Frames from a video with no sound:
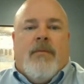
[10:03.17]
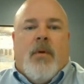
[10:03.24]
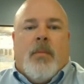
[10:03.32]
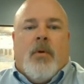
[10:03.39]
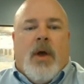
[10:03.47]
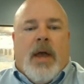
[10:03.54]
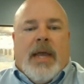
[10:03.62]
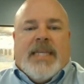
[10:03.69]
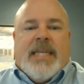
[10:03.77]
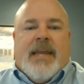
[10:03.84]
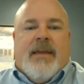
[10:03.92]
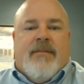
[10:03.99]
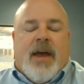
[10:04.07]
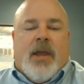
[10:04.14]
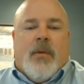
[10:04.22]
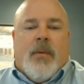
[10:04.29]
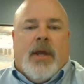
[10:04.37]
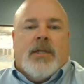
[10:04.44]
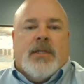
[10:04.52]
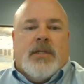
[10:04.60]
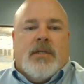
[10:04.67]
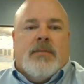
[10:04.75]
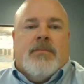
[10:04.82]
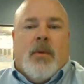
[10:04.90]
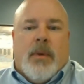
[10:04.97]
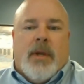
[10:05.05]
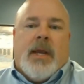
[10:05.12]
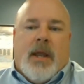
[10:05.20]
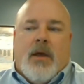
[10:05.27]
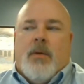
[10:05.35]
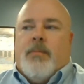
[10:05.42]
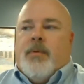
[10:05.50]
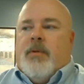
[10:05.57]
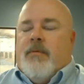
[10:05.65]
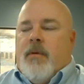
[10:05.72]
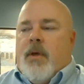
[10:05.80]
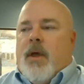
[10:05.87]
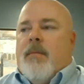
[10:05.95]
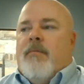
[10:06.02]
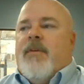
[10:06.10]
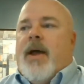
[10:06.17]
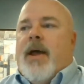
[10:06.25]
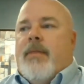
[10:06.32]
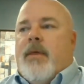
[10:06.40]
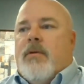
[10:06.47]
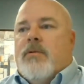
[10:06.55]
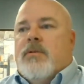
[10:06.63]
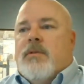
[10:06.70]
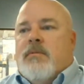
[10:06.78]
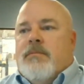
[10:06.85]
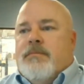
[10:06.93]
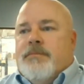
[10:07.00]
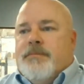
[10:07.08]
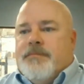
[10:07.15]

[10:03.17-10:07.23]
formal AT evaluations, but we can help you find those.